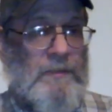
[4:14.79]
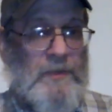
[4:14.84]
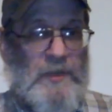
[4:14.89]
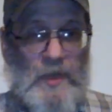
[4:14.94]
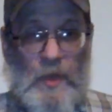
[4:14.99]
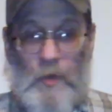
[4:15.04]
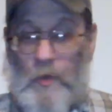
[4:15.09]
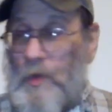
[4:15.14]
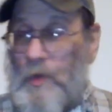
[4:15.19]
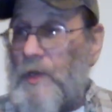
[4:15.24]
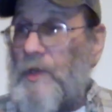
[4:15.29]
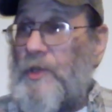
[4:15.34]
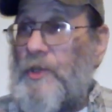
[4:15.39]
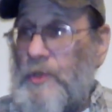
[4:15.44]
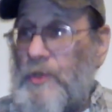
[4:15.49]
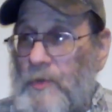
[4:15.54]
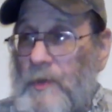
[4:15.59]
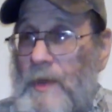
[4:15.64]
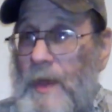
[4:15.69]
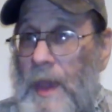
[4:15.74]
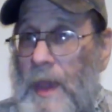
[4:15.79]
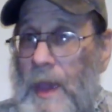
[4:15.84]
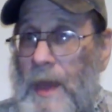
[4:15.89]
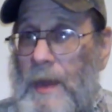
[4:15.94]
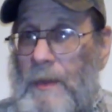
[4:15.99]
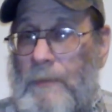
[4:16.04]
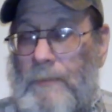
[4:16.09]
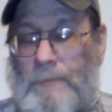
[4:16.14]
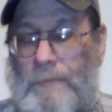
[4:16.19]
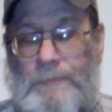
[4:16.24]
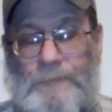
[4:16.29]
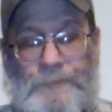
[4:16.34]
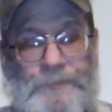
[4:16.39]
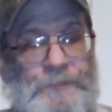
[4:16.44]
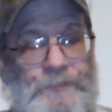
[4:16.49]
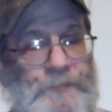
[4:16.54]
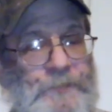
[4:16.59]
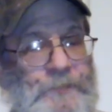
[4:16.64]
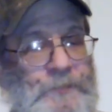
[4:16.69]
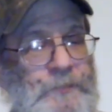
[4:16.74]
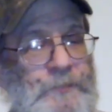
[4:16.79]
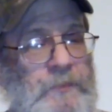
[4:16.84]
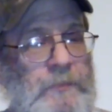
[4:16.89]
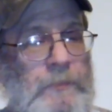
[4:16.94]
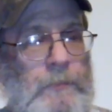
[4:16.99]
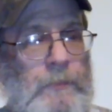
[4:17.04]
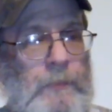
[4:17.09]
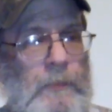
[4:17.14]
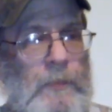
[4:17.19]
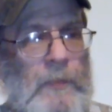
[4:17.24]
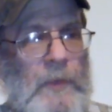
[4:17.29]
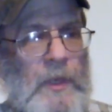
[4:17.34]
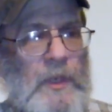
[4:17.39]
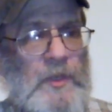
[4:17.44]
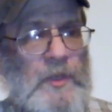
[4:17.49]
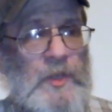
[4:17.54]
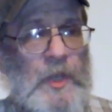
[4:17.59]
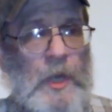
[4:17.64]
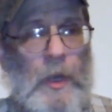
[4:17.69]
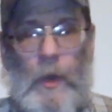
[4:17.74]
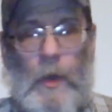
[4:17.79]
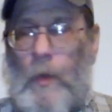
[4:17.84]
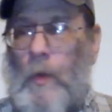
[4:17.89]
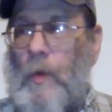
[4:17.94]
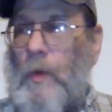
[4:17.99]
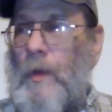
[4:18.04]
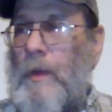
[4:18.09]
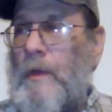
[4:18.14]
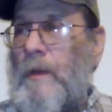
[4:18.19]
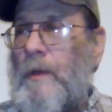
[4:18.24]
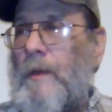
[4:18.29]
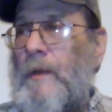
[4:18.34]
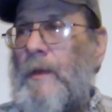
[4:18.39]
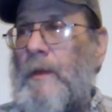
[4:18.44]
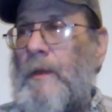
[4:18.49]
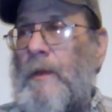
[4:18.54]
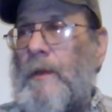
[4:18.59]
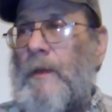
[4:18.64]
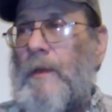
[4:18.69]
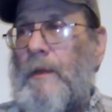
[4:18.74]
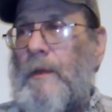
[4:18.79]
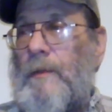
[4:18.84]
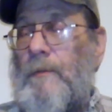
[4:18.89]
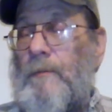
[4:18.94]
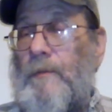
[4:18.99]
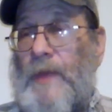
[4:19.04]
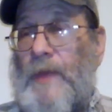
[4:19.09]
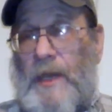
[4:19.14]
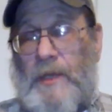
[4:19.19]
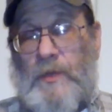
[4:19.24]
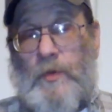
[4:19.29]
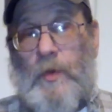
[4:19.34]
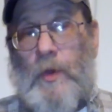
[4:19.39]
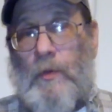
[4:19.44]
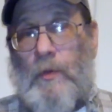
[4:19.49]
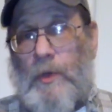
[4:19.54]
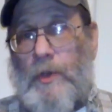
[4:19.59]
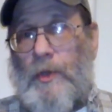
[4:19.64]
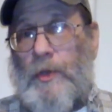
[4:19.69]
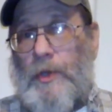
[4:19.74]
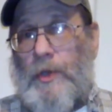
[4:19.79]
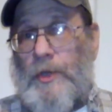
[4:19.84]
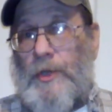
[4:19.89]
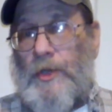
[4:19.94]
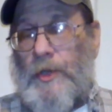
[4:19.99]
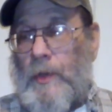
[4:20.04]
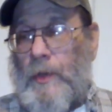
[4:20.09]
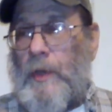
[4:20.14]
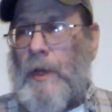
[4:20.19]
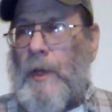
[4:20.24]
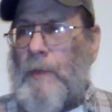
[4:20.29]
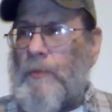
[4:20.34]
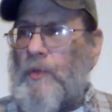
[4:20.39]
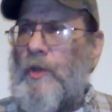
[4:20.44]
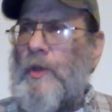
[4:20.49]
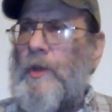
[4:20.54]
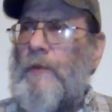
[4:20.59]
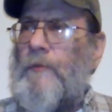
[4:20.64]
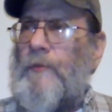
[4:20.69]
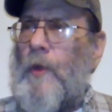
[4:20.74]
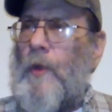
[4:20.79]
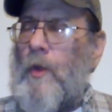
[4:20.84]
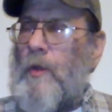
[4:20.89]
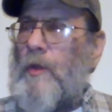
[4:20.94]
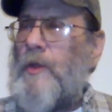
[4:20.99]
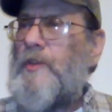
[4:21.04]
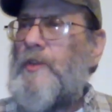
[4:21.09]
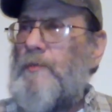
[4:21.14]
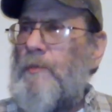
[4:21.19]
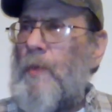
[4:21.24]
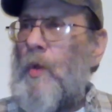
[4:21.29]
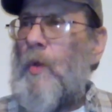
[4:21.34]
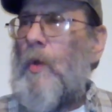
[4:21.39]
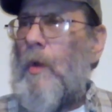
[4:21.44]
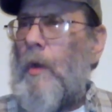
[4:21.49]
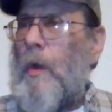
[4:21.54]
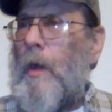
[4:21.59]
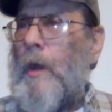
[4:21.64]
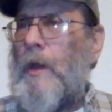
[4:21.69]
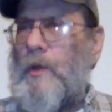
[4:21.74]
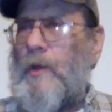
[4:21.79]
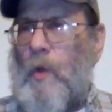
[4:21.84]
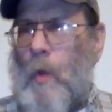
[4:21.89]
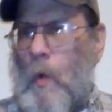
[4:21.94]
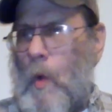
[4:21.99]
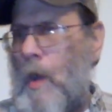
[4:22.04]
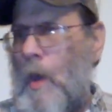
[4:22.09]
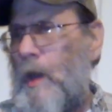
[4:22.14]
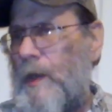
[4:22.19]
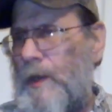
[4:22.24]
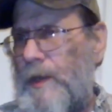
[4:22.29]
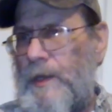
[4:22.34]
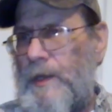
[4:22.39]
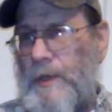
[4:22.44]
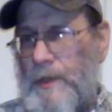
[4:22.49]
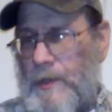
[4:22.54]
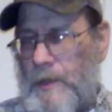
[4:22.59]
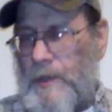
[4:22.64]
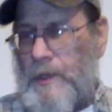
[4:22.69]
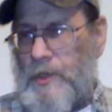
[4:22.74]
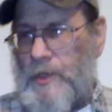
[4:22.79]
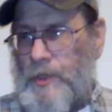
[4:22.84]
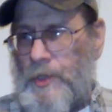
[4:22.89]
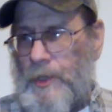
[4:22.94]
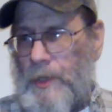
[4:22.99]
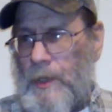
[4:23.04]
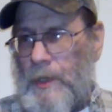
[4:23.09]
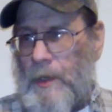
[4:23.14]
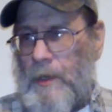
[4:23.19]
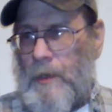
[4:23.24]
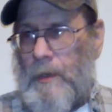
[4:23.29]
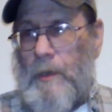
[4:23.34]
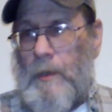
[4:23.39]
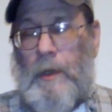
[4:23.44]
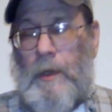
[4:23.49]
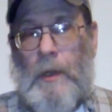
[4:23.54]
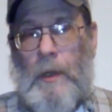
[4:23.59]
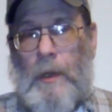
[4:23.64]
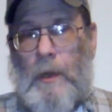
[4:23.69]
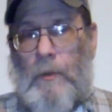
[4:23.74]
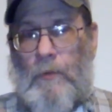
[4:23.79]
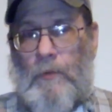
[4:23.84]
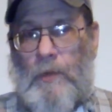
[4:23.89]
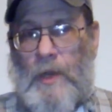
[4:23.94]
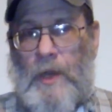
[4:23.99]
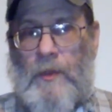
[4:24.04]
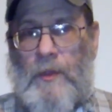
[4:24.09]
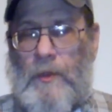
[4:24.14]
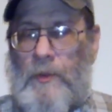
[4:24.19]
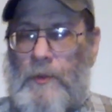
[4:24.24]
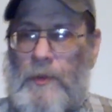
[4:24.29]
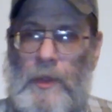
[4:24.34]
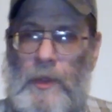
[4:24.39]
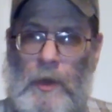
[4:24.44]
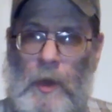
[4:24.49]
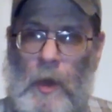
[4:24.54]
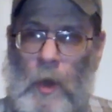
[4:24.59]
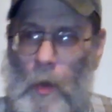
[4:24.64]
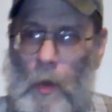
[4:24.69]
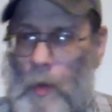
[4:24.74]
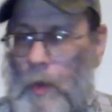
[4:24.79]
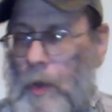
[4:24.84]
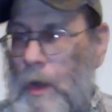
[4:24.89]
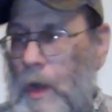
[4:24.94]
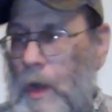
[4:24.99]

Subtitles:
so we'll do that. So that's what we're going to do, and I'm going to focus more on quantity this year rather than a whole